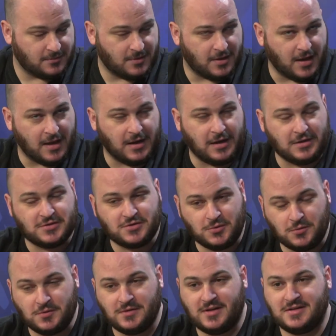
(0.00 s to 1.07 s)
and any
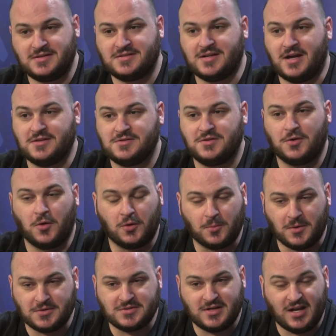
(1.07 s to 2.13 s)
student that decides to go to
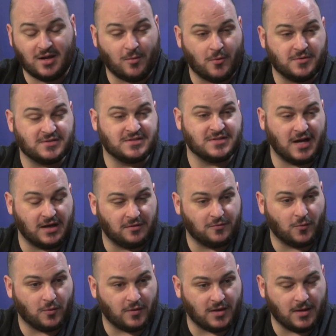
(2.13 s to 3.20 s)
Ball State, I'm always excited
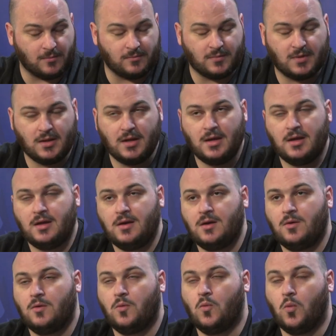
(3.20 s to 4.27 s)
for them.
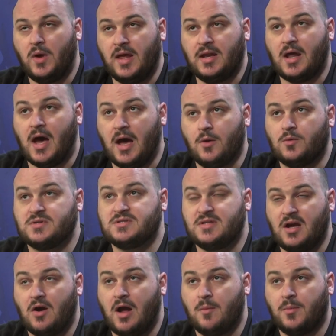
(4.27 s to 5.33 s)
When I was
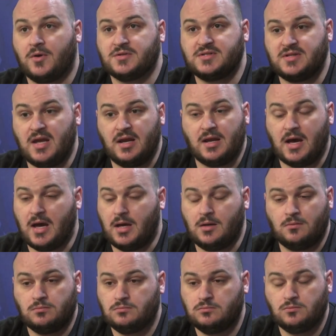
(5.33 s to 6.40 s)
there at Ball State, I
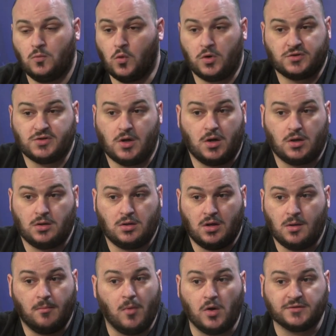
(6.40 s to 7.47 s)
worked on a
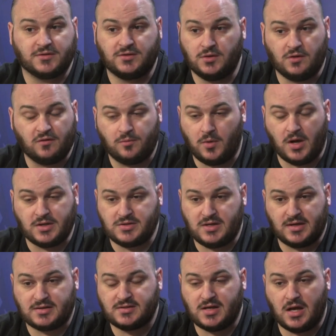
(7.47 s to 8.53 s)
multitude of
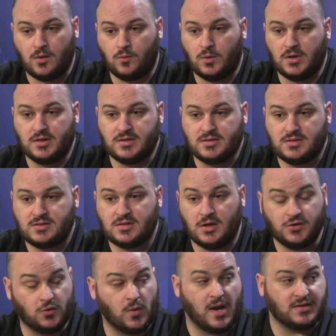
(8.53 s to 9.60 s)
projects. I was a
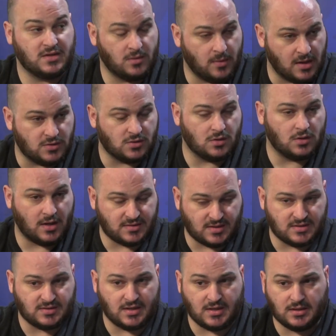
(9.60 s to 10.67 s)
directing major, as I
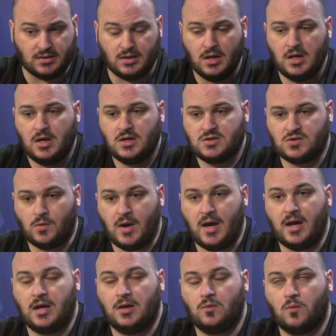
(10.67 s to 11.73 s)
said, so
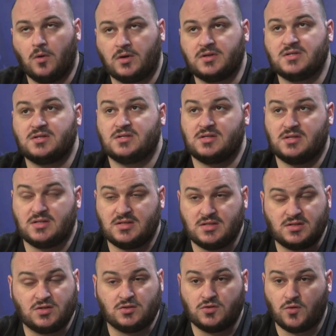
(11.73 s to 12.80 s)
I worked as, as an
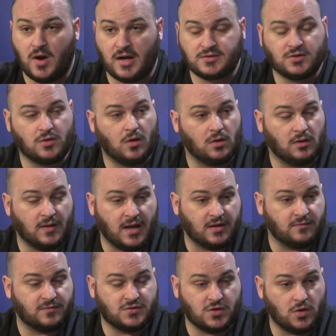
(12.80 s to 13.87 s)
assistant director on a lot
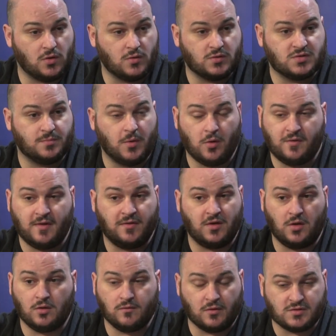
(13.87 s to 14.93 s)
of shows, both at the
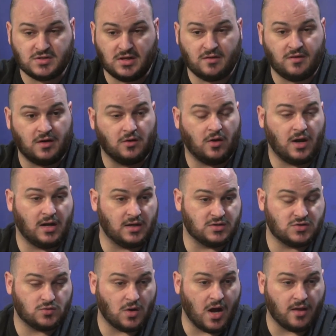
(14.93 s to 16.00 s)
University Theater and at
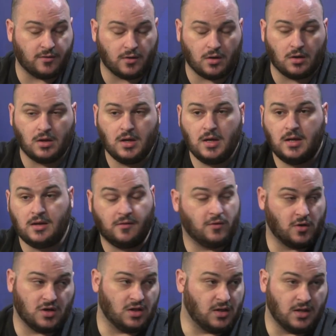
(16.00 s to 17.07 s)
Strother. Now they're
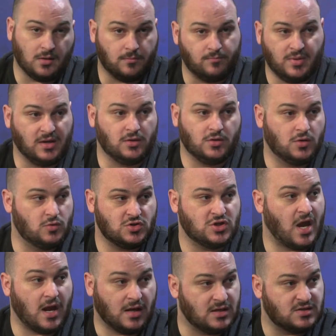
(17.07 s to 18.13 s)
going to get a big new
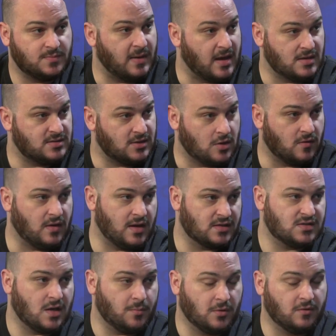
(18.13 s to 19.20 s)
shiny space here in the
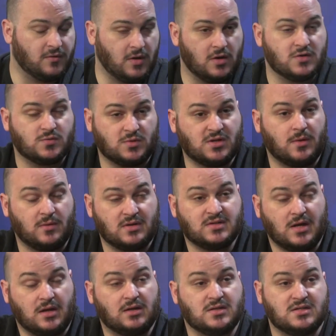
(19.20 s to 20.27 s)
next couple of years, mm-hmm. which I'm
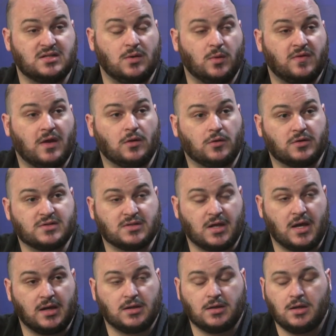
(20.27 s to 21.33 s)
excited to see what that looks
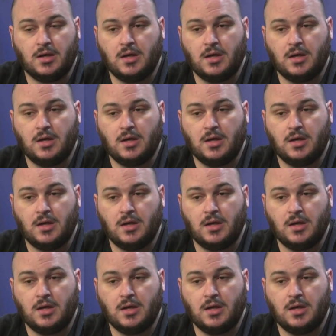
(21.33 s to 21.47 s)
like.